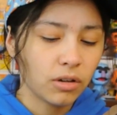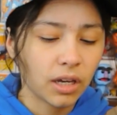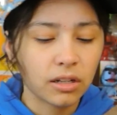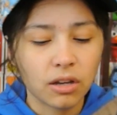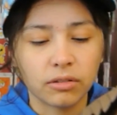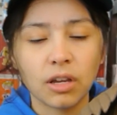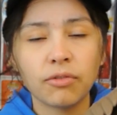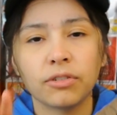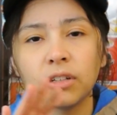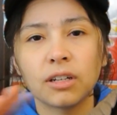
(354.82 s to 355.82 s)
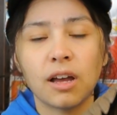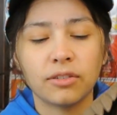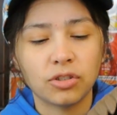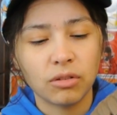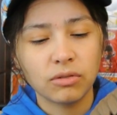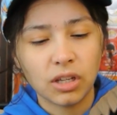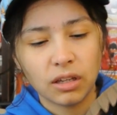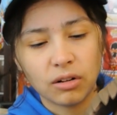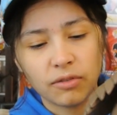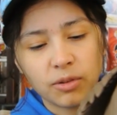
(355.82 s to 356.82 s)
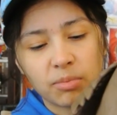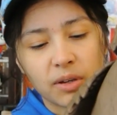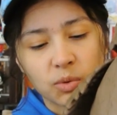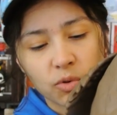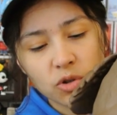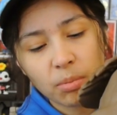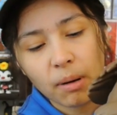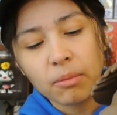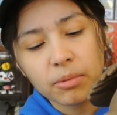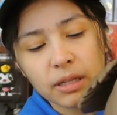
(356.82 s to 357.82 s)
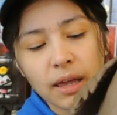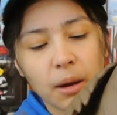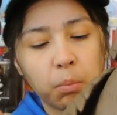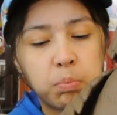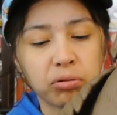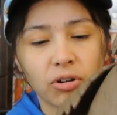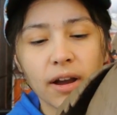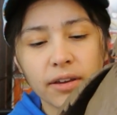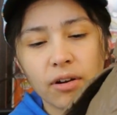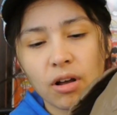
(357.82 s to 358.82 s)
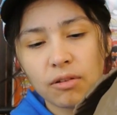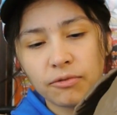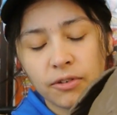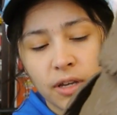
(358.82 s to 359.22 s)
Okay, no, definitely not. Don't take it off the base. Well, you could probably like pry it off.